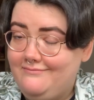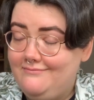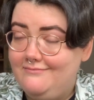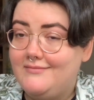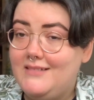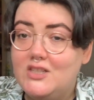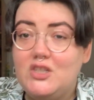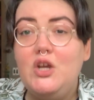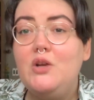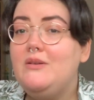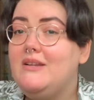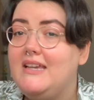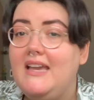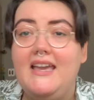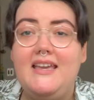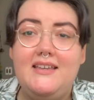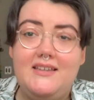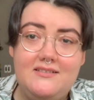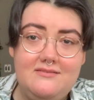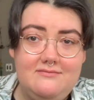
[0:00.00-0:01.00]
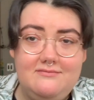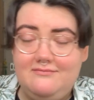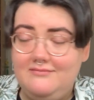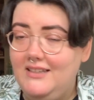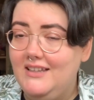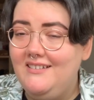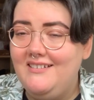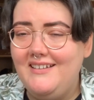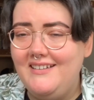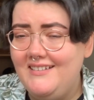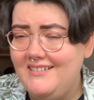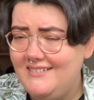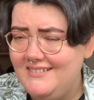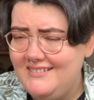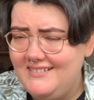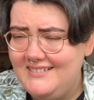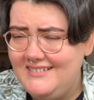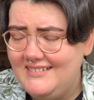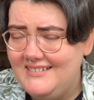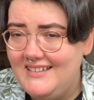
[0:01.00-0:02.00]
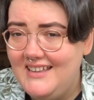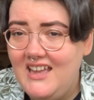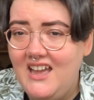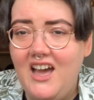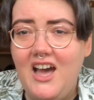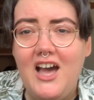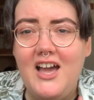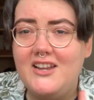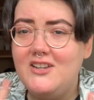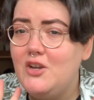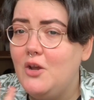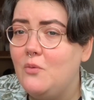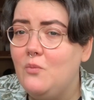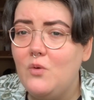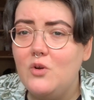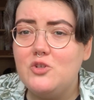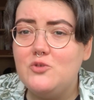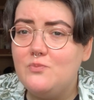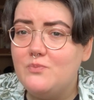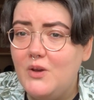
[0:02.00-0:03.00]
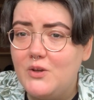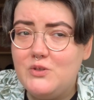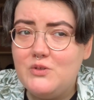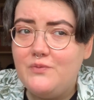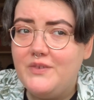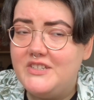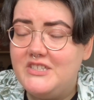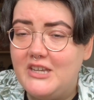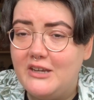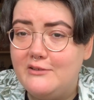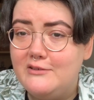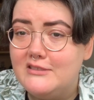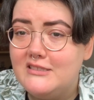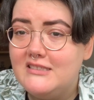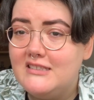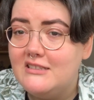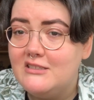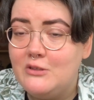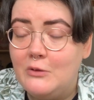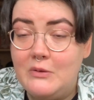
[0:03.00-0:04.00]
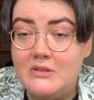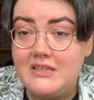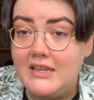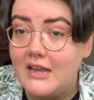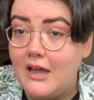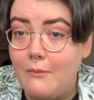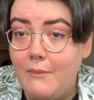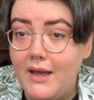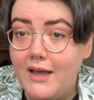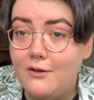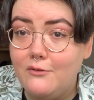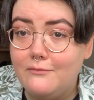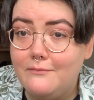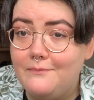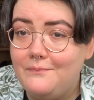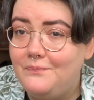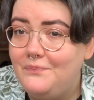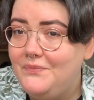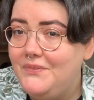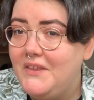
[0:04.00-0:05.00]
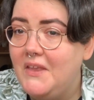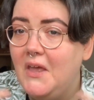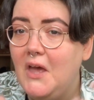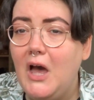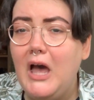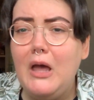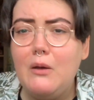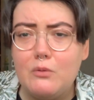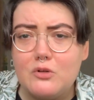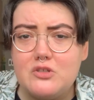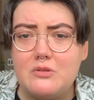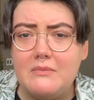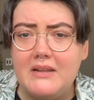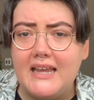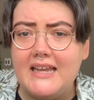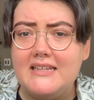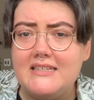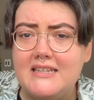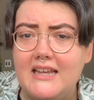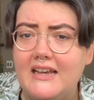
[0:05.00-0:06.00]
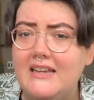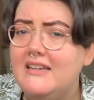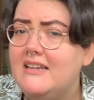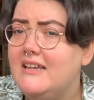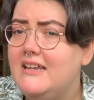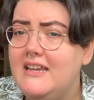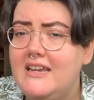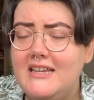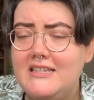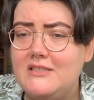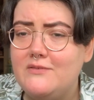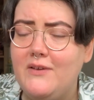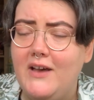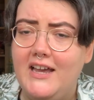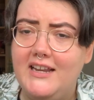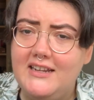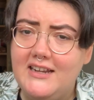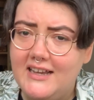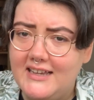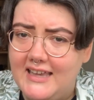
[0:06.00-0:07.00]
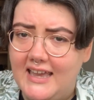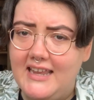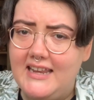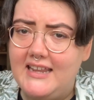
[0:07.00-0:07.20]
I totally get it. I don't watch most videos as soon as they come out. I watch them later. It's fine. I get